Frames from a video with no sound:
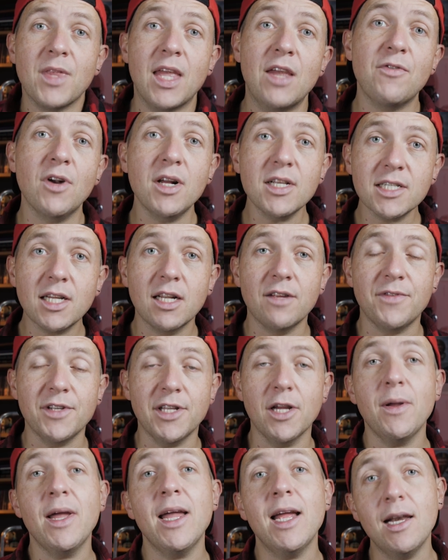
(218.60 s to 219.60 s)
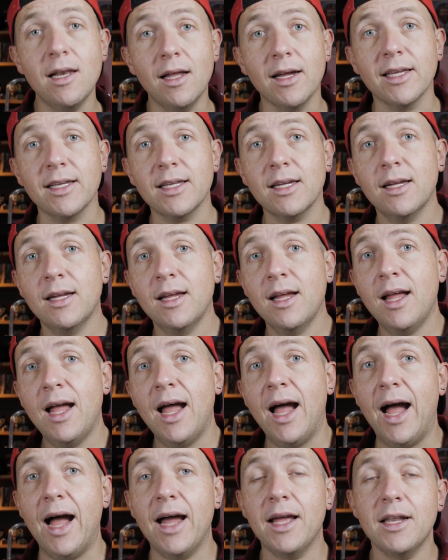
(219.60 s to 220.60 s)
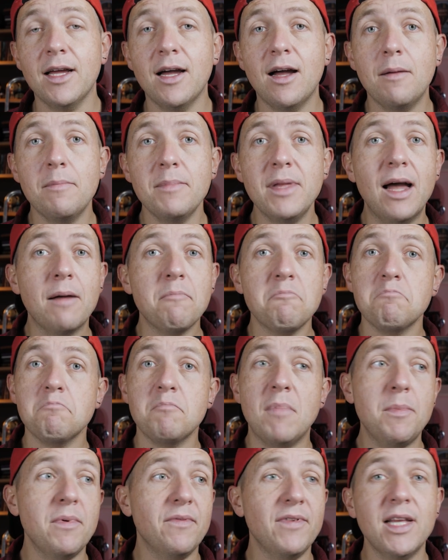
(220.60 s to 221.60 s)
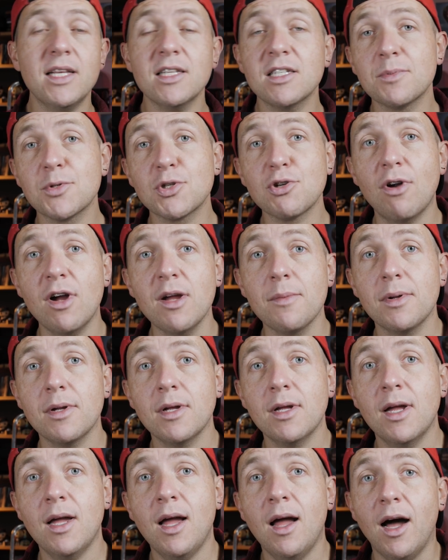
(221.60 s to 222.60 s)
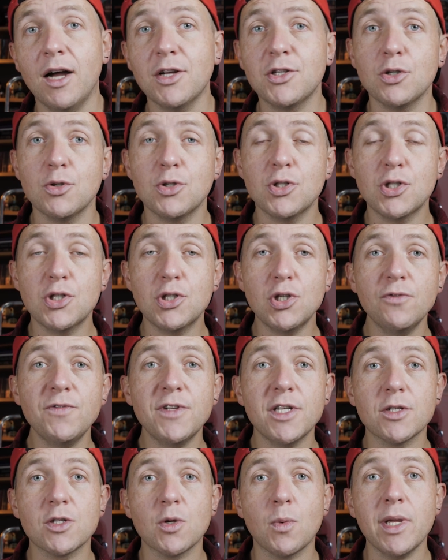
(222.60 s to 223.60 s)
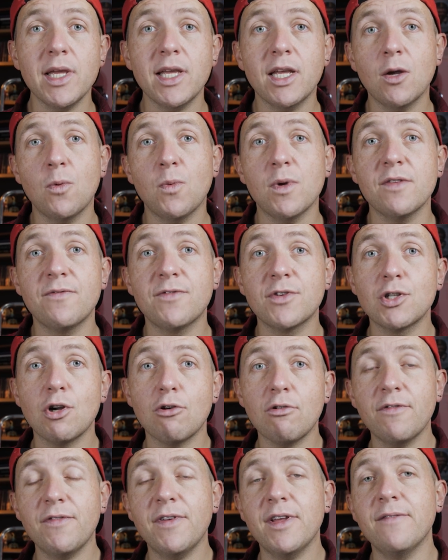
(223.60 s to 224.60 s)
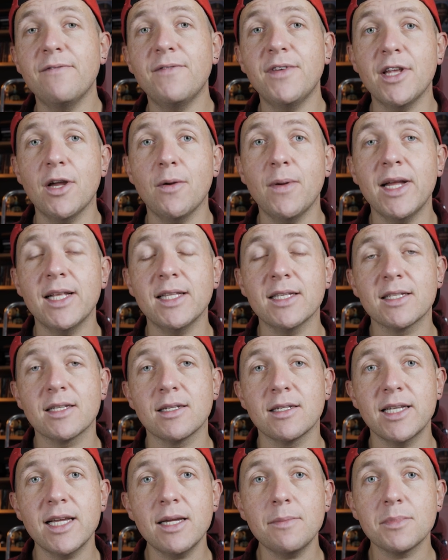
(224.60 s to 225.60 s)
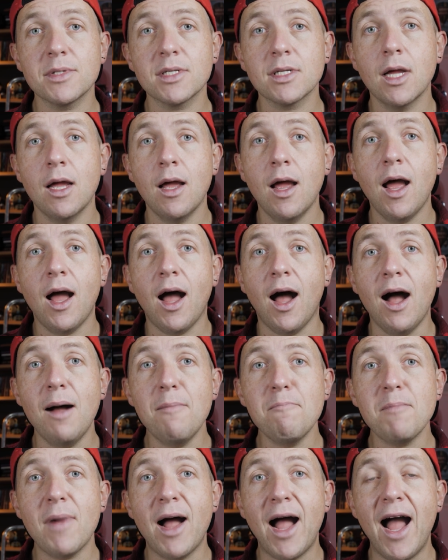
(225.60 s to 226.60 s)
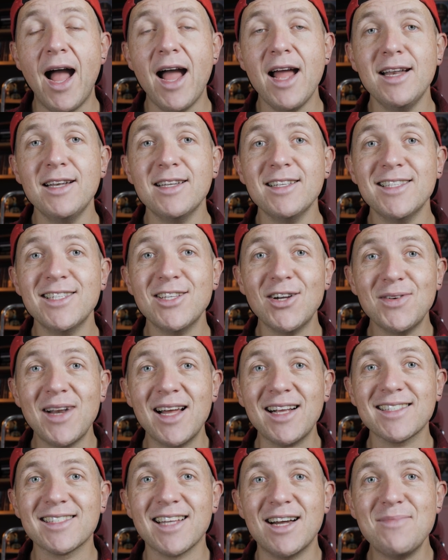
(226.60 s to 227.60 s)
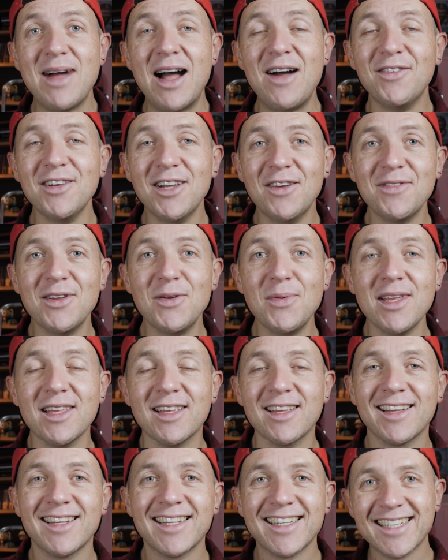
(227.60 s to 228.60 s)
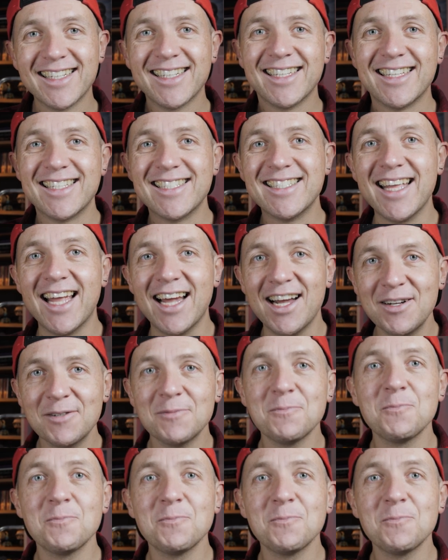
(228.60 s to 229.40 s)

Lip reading: If you like this kind of video, hit like. And maybe even hit subscribe. I do 2 videos a week with photography and video hints and tips. And until next time, have a lovely week. See ya.